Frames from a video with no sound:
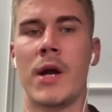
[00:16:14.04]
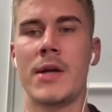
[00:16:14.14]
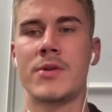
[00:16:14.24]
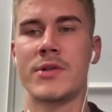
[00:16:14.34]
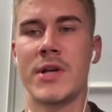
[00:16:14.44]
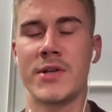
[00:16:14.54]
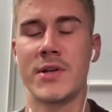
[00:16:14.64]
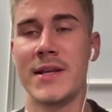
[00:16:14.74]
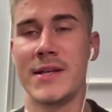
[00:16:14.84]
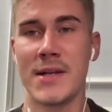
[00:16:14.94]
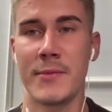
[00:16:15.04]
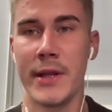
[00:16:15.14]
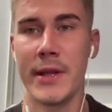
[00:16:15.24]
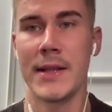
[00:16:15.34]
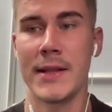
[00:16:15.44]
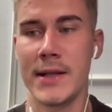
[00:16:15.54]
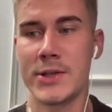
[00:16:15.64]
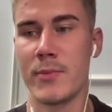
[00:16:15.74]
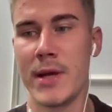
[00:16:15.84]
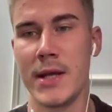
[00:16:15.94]
Okay, so essentially, this is something that
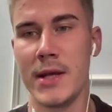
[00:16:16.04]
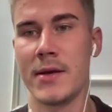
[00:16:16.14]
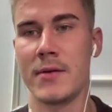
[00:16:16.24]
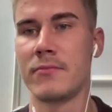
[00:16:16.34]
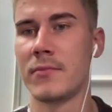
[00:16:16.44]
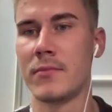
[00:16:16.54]
needs to be